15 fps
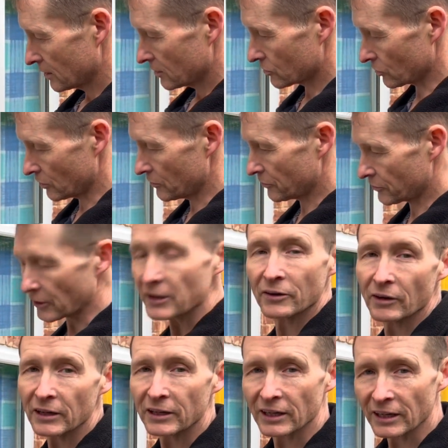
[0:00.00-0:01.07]
So
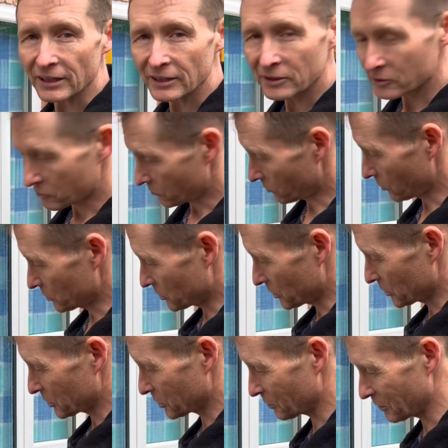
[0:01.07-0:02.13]
theoretically, once
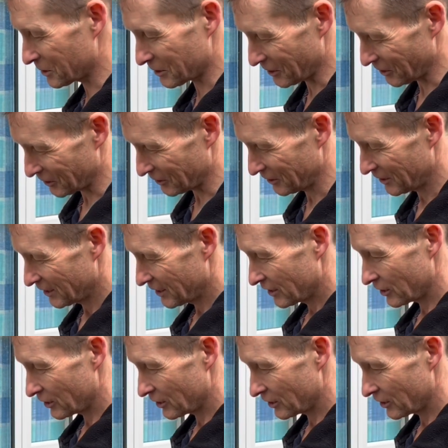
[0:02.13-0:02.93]
this is switched on,